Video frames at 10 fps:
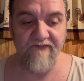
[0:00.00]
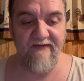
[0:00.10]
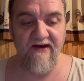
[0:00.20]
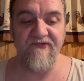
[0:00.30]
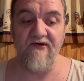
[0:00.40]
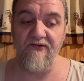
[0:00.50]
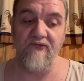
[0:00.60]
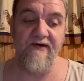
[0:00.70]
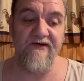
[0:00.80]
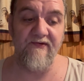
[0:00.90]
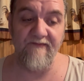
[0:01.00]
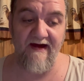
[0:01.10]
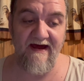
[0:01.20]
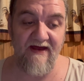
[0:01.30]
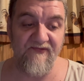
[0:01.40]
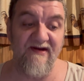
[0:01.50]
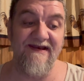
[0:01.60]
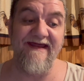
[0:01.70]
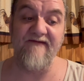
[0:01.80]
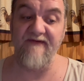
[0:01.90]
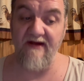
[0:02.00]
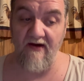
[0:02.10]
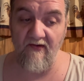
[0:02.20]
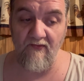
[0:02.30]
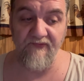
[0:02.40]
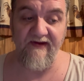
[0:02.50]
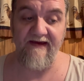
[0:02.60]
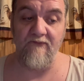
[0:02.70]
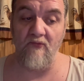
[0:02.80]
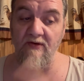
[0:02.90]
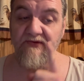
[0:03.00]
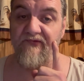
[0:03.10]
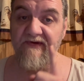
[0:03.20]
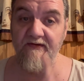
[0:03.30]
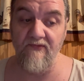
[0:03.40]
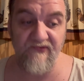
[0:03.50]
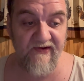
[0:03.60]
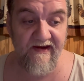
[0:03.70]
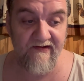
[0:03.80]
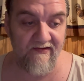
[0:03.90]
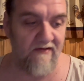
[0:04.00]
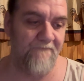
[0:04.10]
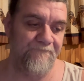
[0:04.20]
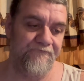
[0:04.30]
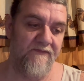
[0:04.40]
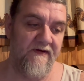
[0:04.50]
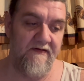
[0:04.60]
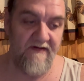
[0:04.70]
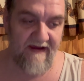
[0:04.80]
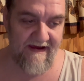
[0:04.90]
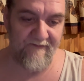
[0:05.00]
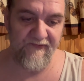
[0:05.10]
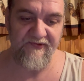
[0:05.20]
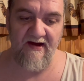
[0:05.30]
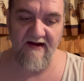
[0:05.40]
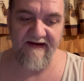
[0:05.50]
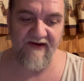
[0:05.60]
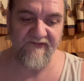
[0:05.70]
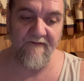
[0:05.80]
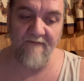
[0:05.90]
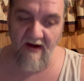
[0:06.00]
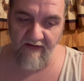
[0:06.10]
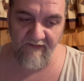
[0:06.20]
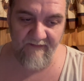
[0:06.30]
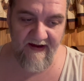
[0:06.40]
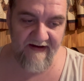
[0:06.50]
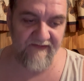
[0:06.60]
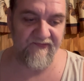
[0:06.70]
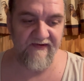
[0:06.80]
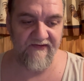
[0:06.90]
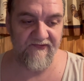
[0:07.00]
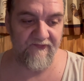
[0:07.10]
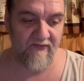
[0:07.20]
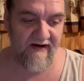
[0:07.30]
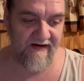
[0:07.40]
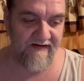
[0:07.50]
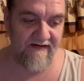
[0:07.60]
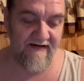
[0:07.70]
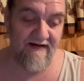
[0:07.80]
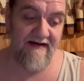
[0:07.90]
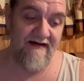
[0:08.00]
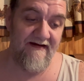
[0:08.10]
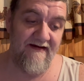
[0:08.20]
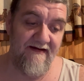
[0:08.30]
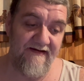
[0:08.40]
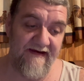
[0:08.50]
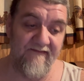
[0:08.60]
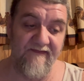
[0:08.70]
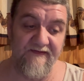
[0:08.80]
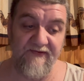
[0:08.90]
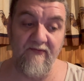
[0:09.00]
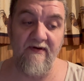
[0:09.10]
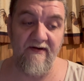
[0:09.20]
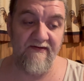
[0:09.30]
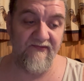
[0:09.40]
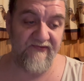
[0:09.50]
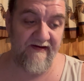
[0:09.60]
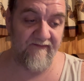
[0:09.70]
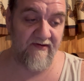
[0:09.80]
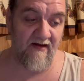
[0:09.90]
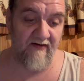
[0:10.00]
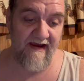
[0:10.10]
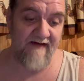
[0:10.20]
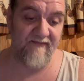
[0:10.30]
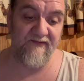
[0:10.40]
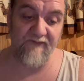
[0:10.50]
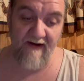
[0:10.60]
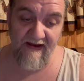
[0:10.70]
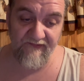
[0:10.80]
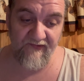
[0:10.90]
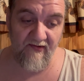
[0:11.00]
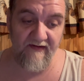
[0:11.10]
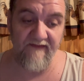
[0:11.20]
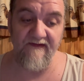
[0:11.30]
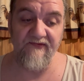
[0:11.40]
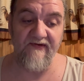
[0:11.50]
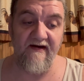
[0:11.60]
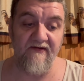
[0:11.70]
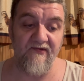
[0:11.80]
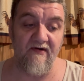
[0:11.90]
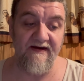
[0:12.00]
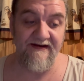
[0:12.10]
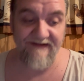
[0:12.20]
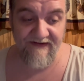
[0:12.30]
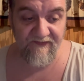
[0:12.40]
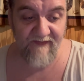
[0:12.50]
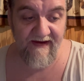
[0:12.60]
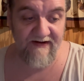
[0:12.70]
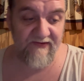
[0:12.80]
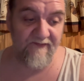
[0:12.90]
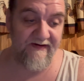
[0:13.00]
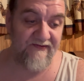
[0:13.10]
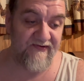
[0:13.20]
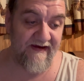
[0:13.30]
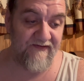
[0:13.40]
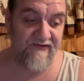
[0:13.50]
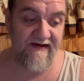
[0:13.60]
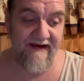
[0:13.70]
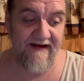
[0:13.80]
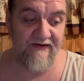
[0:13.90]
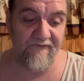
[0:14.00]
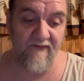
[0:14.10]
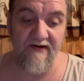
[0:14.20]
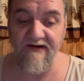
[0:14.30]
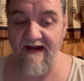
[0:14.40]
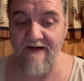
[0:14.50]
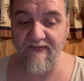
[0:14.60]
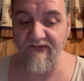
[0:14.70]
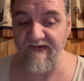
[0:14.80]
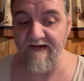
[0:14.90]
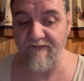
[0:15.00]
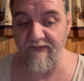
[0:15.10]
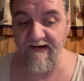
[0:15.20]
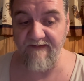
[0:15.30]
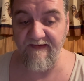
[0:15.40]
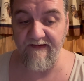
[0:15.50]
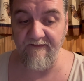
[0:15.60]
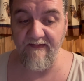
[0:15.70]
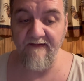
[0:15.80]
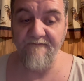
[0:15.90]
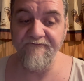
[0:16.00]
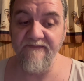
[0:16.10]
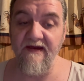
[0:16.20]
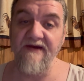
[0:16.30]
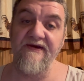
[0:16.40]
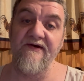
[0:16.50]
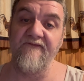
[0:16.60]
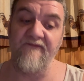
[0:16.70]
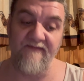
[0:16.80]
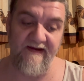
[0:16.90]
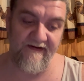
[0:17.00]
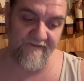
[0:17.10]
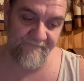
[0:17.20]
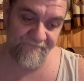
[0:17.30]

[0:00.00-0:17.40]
Based on 22 buys, 11 holds, and one single sell, Apple stock has a moderate buy consensus rating. Given the $207 average price target, the shares are anticipated to be changing hands for a 9% premium a year from now.